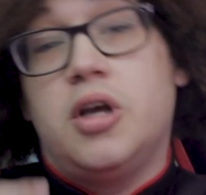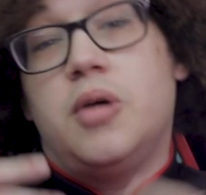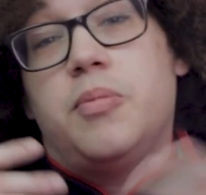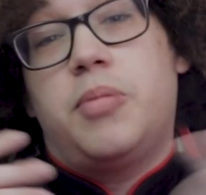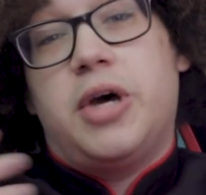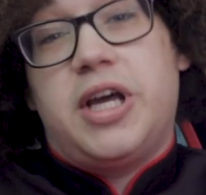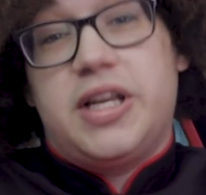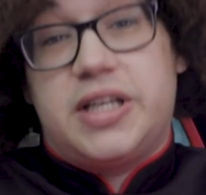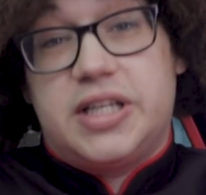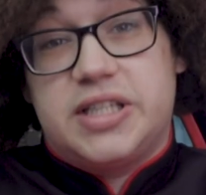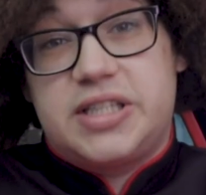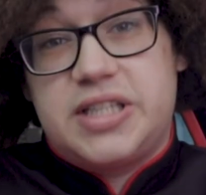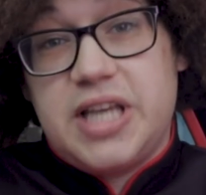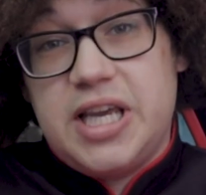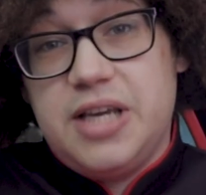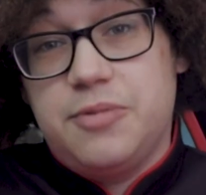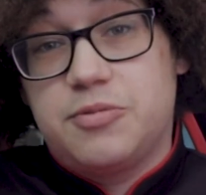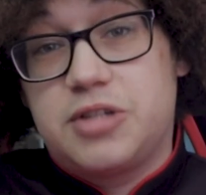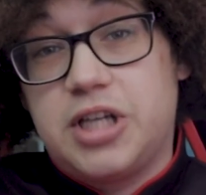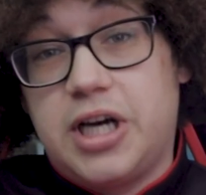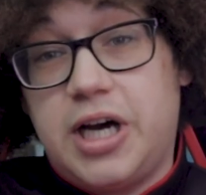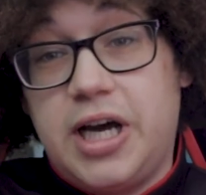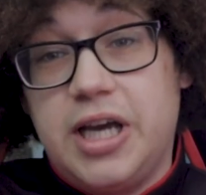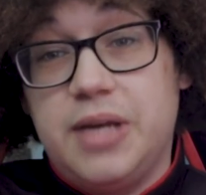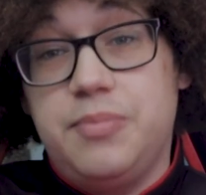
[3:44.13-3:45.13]
But at the same
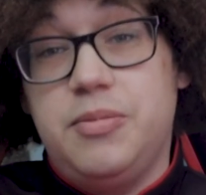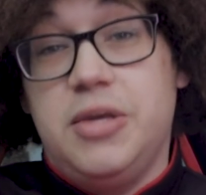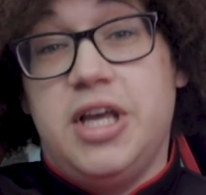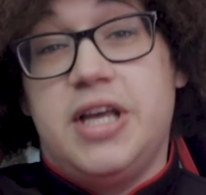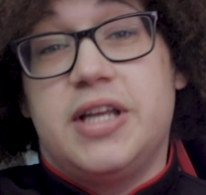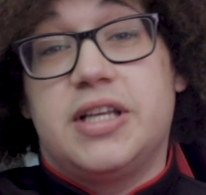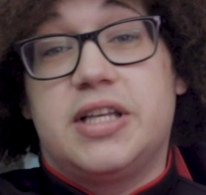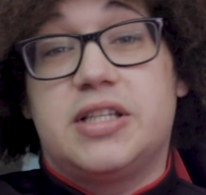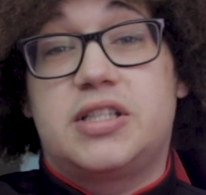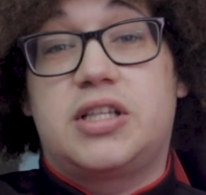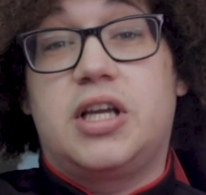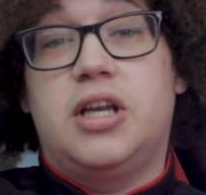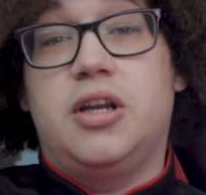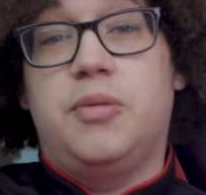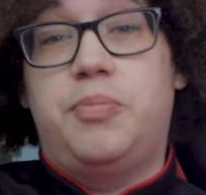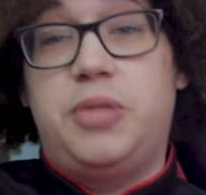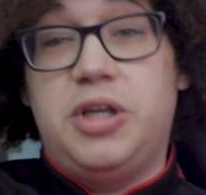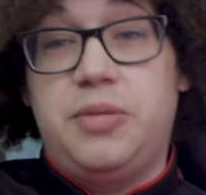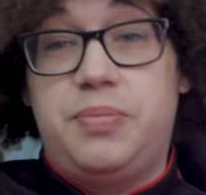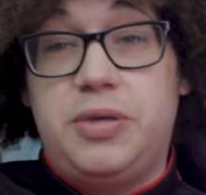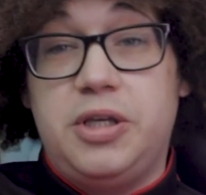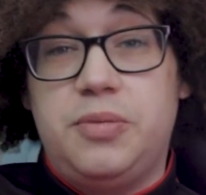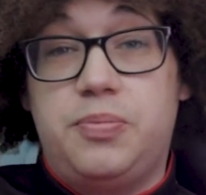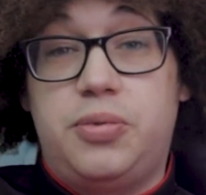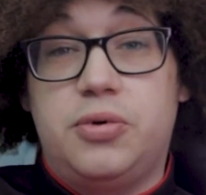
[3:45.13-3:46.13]
time, there's going to
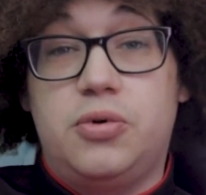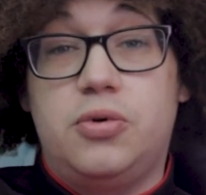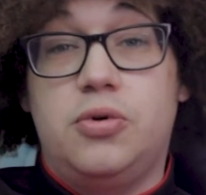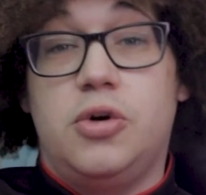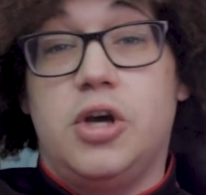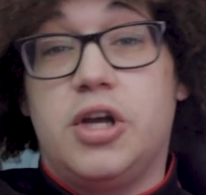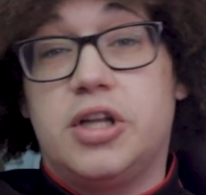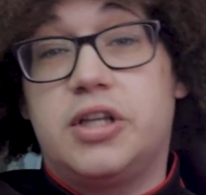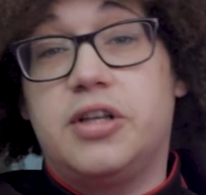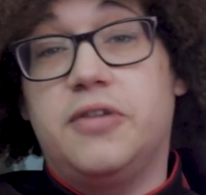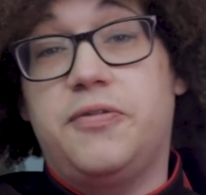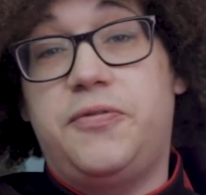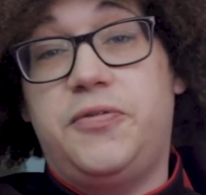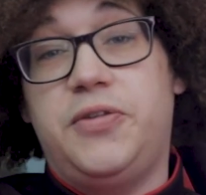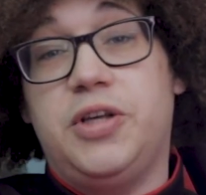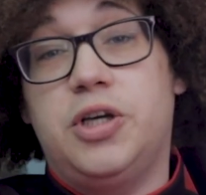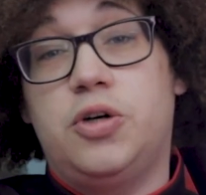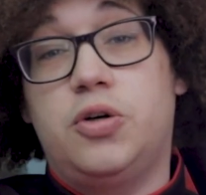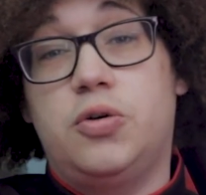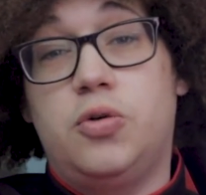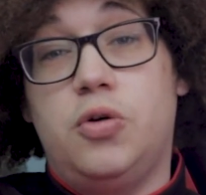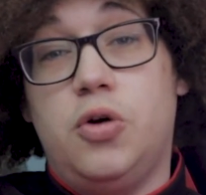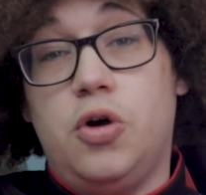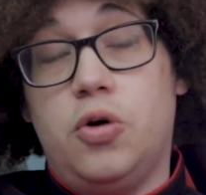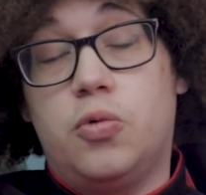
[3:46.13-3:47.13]
be people that
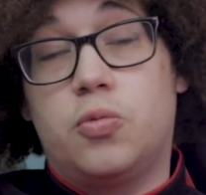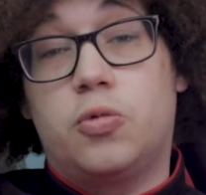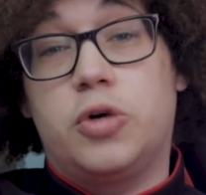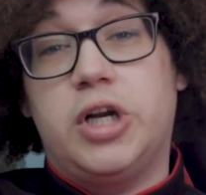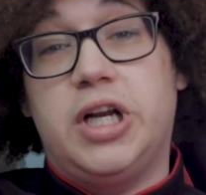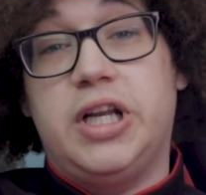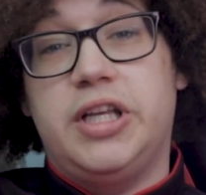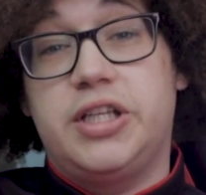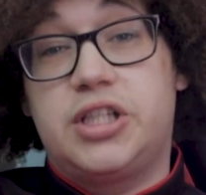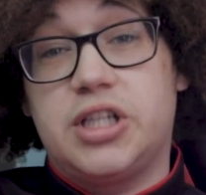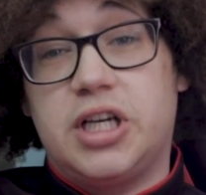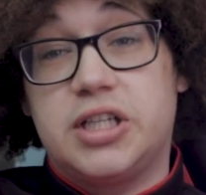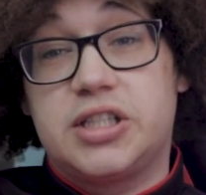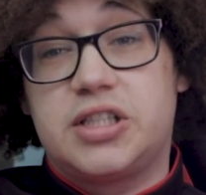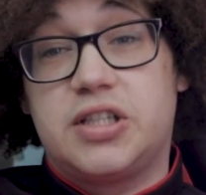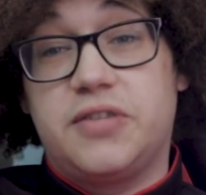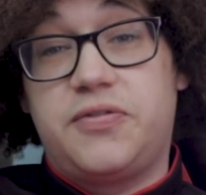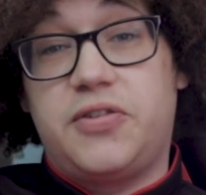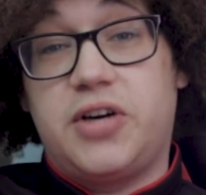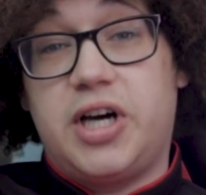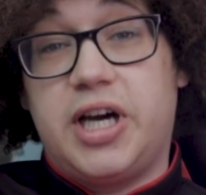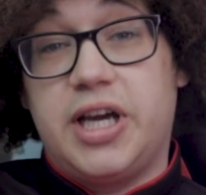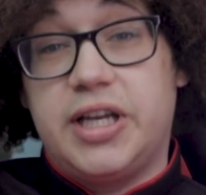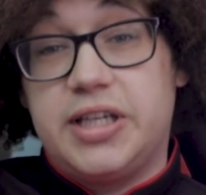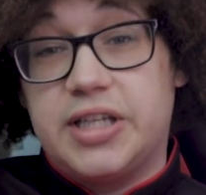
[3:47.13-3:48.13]
feel really
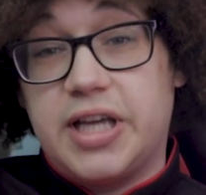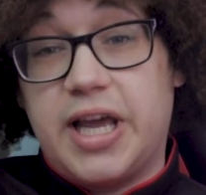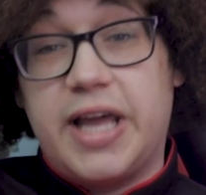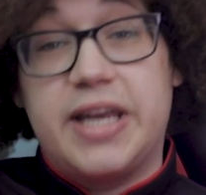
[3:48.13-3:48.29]
justified,